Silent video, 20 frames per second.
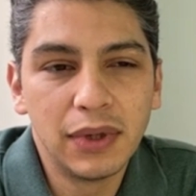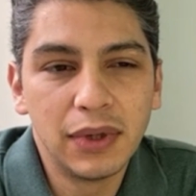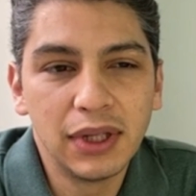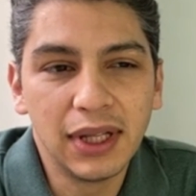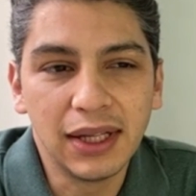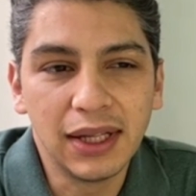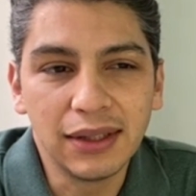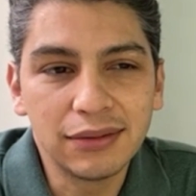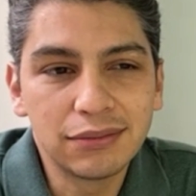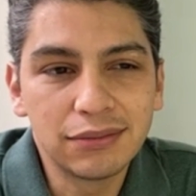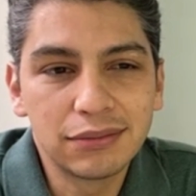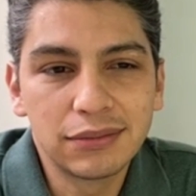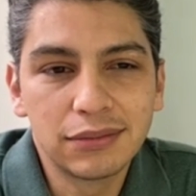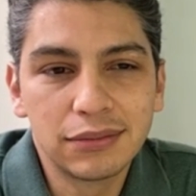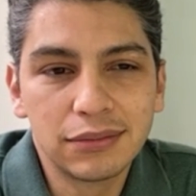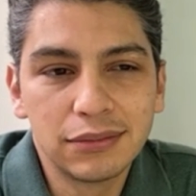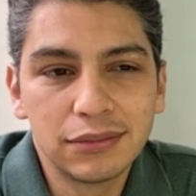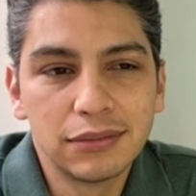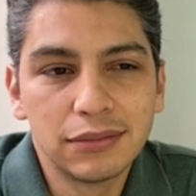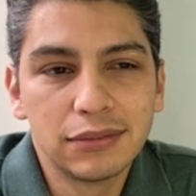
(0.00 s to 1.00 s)
like
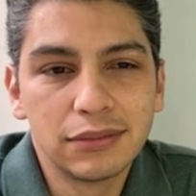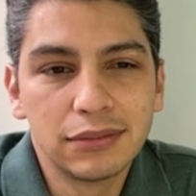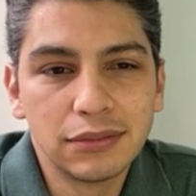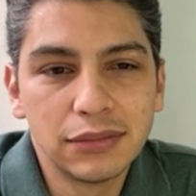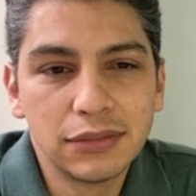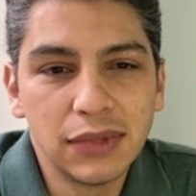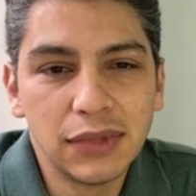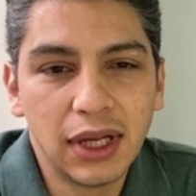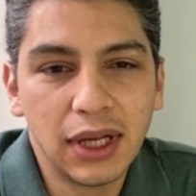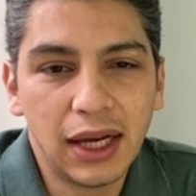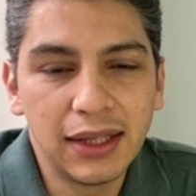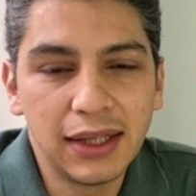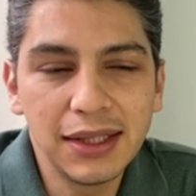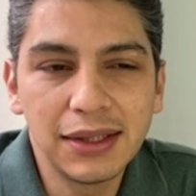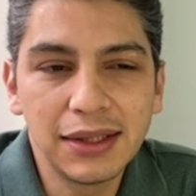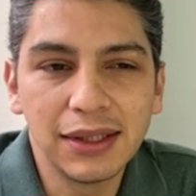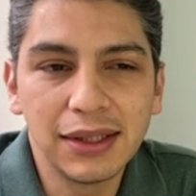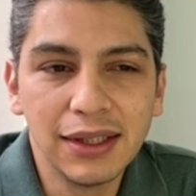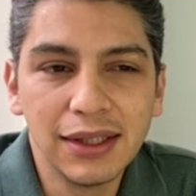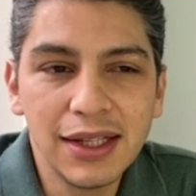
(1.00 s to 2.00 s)
I
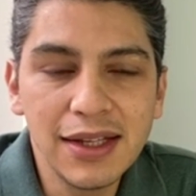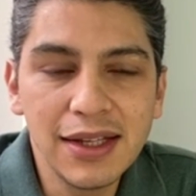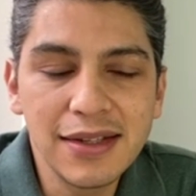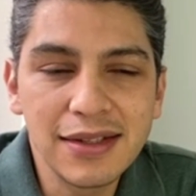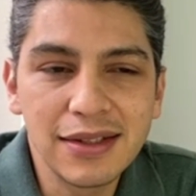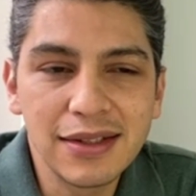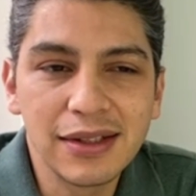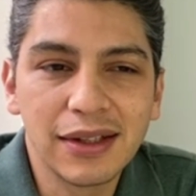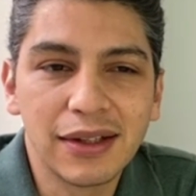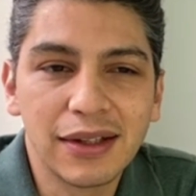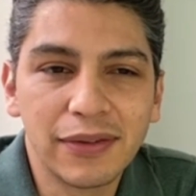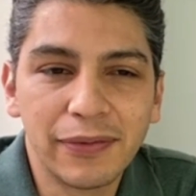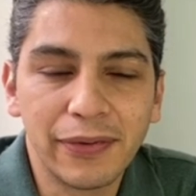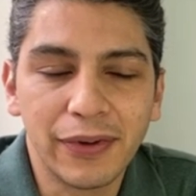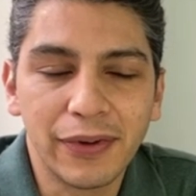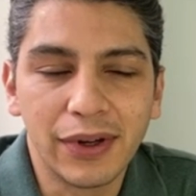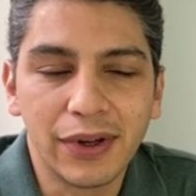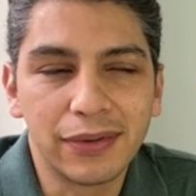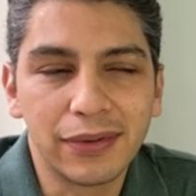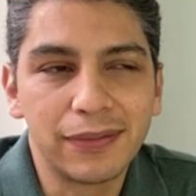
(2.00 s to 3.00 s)
think the list
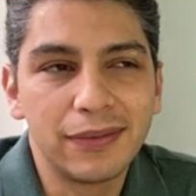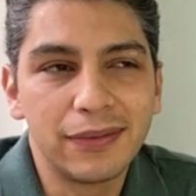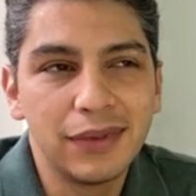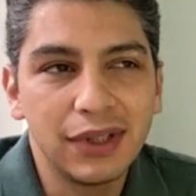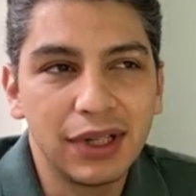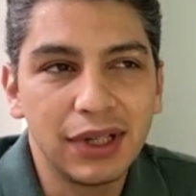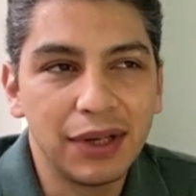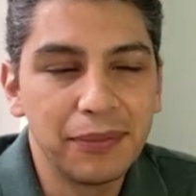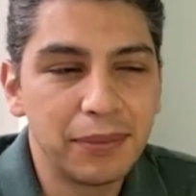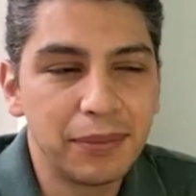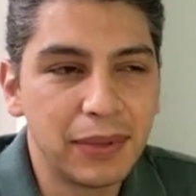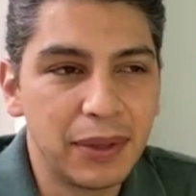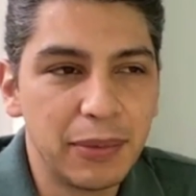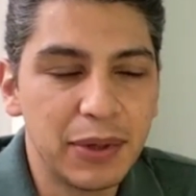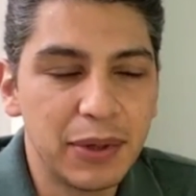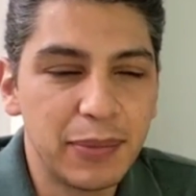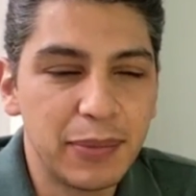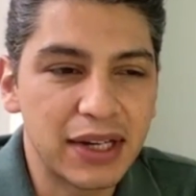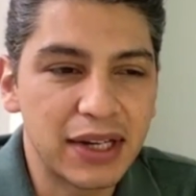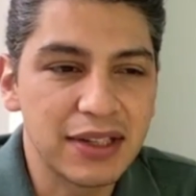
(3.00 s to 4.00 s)
for, you know, I've
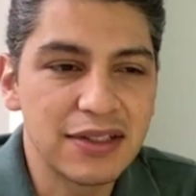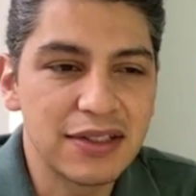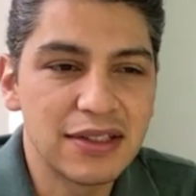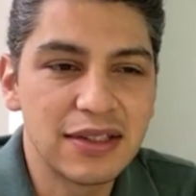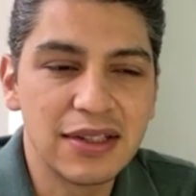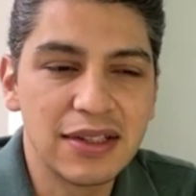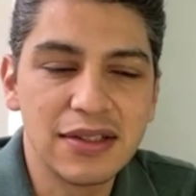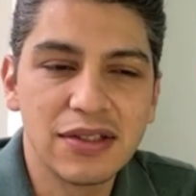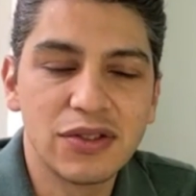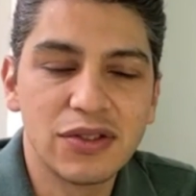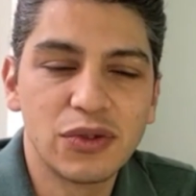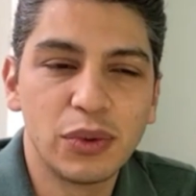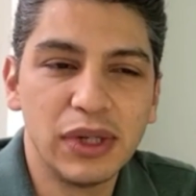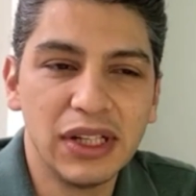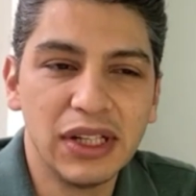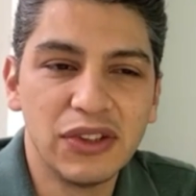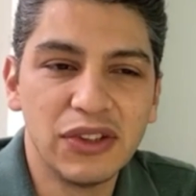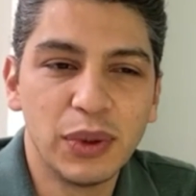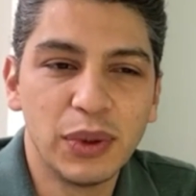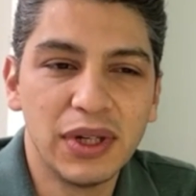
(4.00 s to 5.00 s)
been in practice since
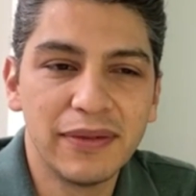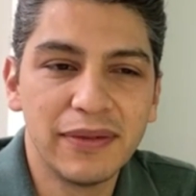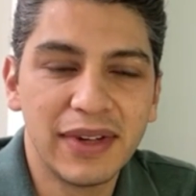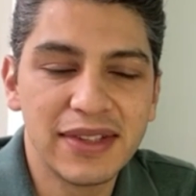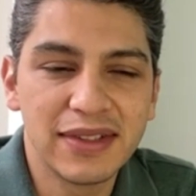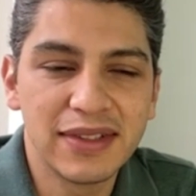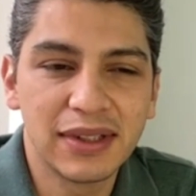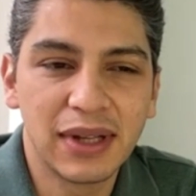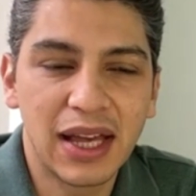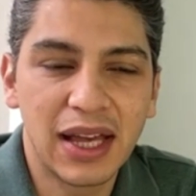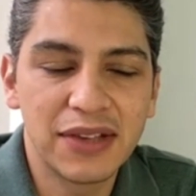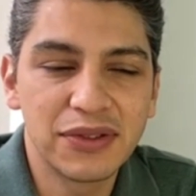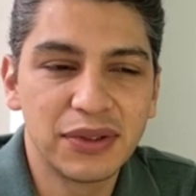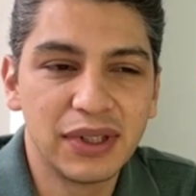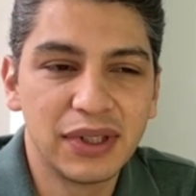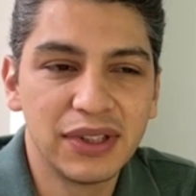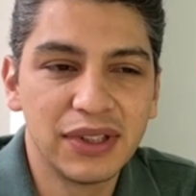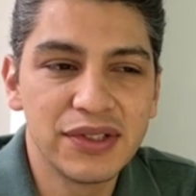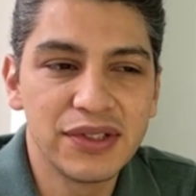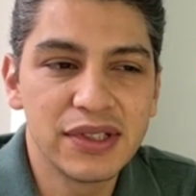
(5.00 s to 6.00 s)
2012 as a
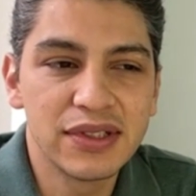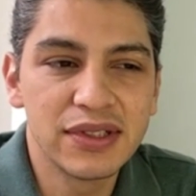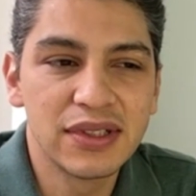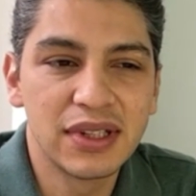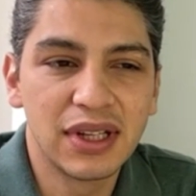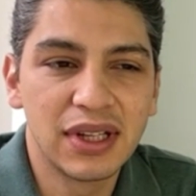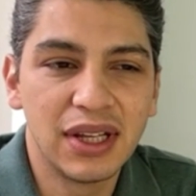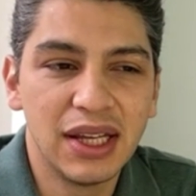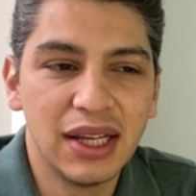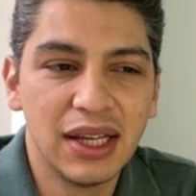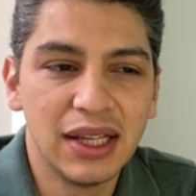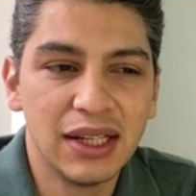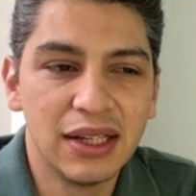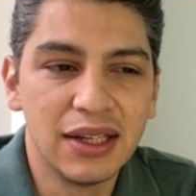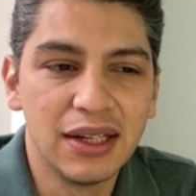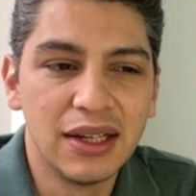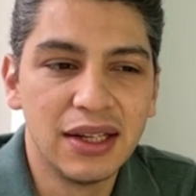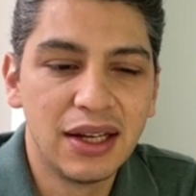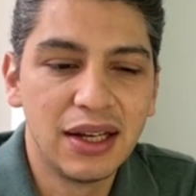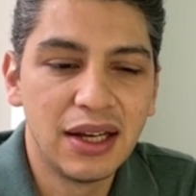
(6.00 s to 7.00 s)
gastroenterologist,
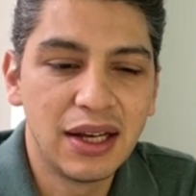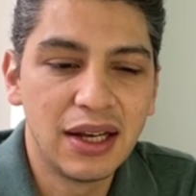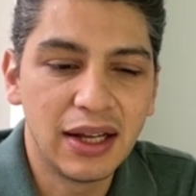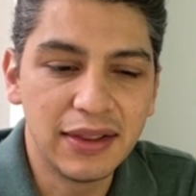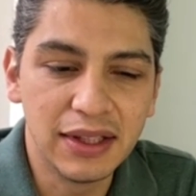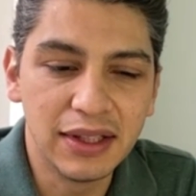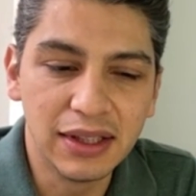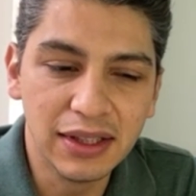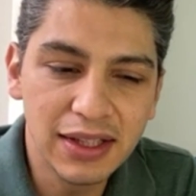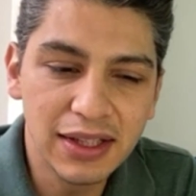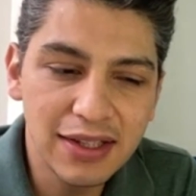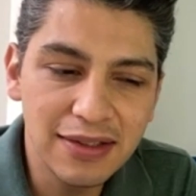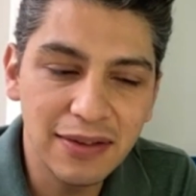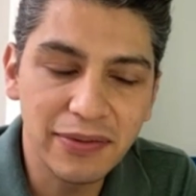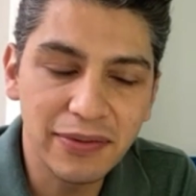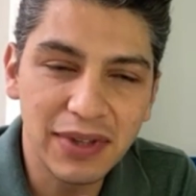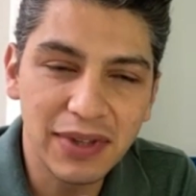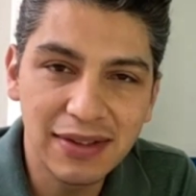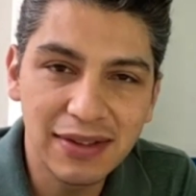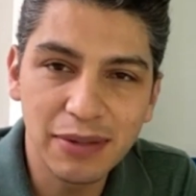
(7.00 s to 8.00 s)
and the list
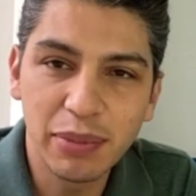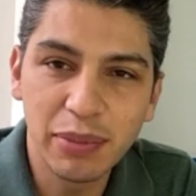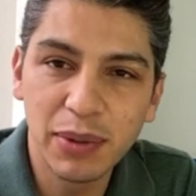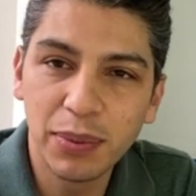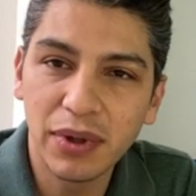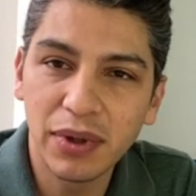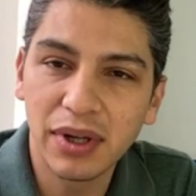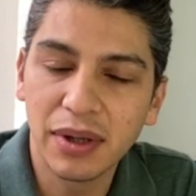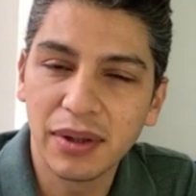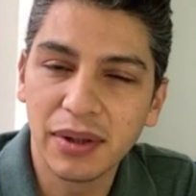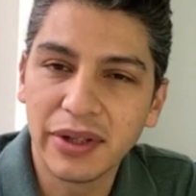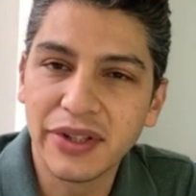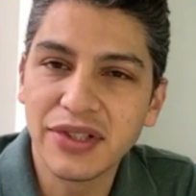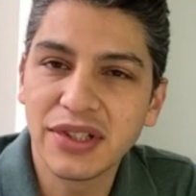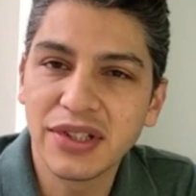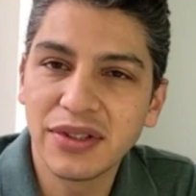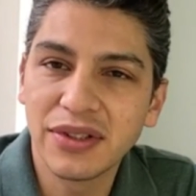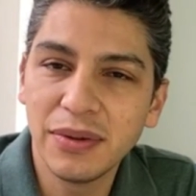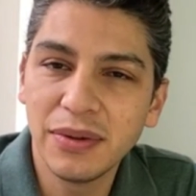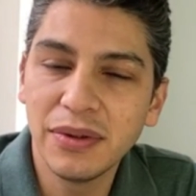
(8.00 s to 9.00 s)
of things that people are
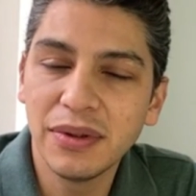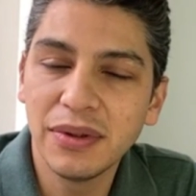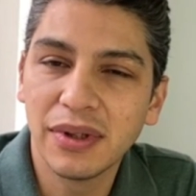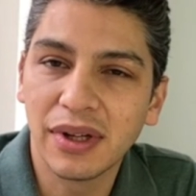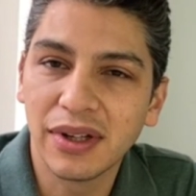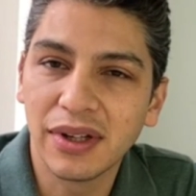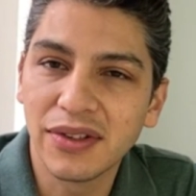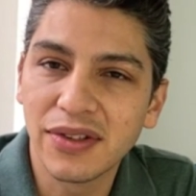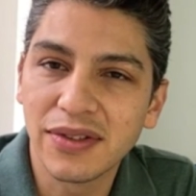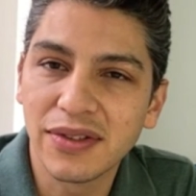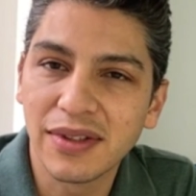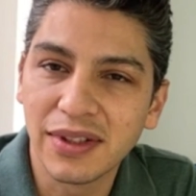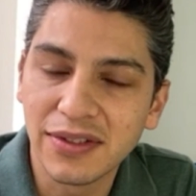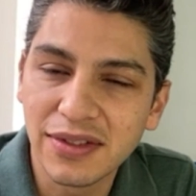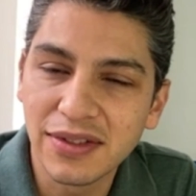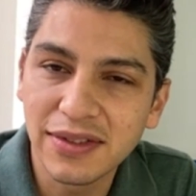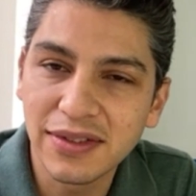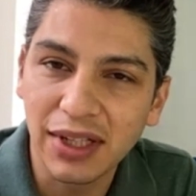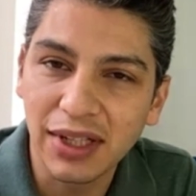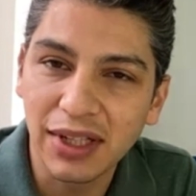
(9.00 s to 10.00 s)
allergic to it's
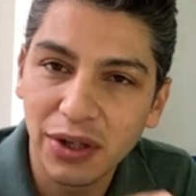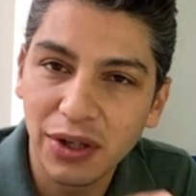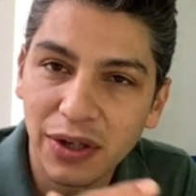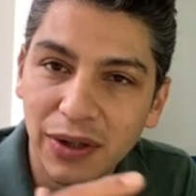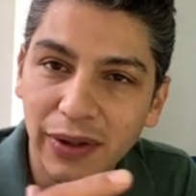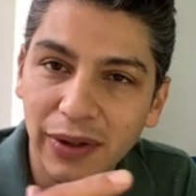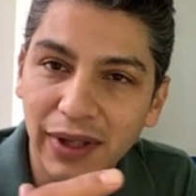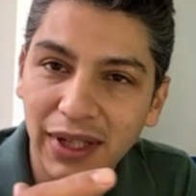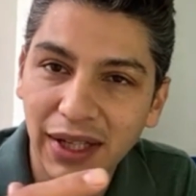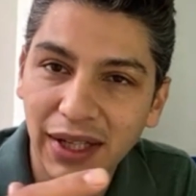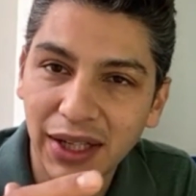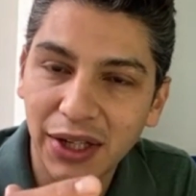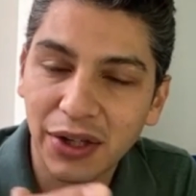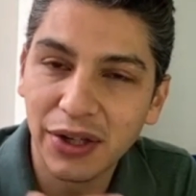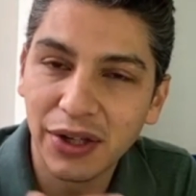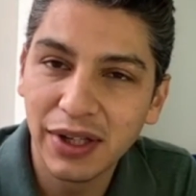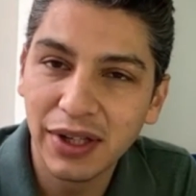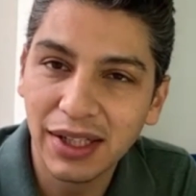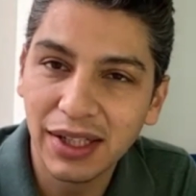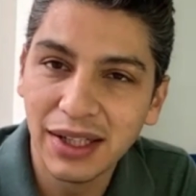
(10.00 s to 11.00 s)
just like growing and
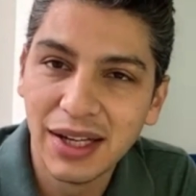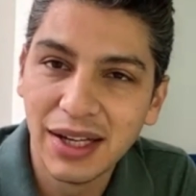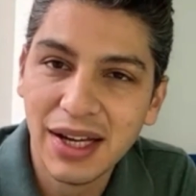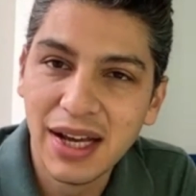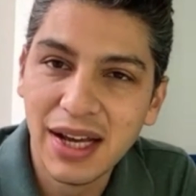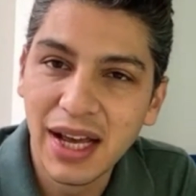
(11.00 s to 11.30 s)
growing.